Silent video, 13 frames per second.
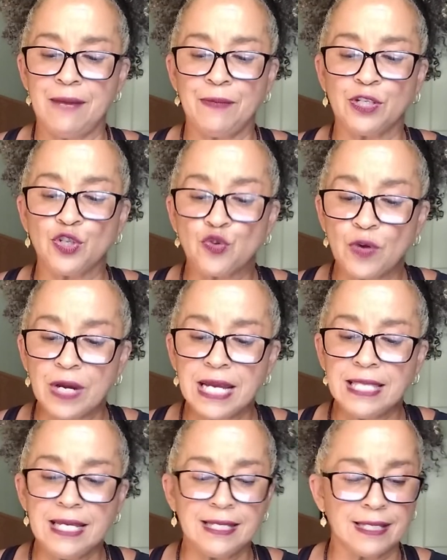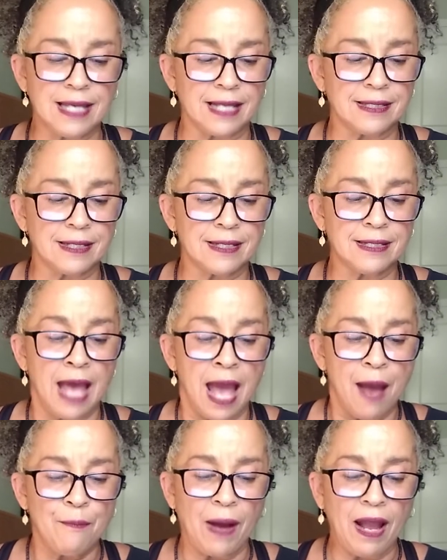He must train these senses
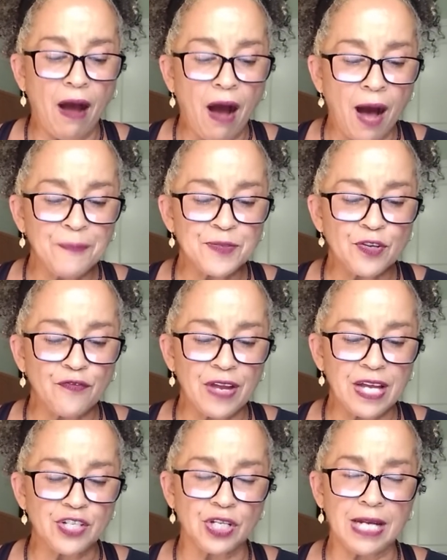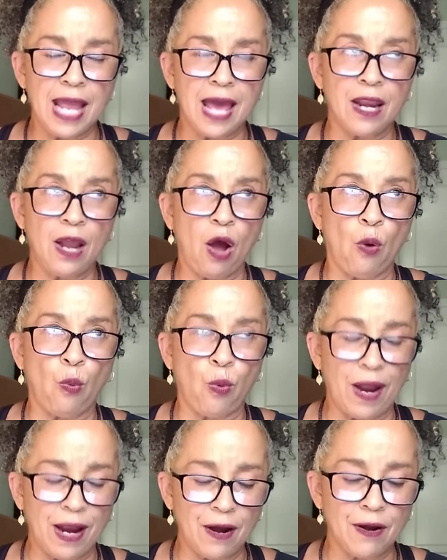by observation and
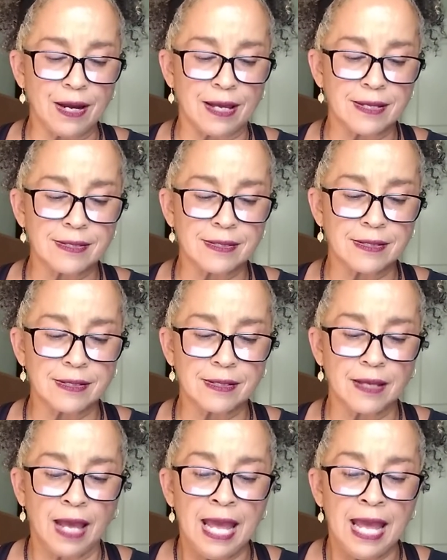awareness.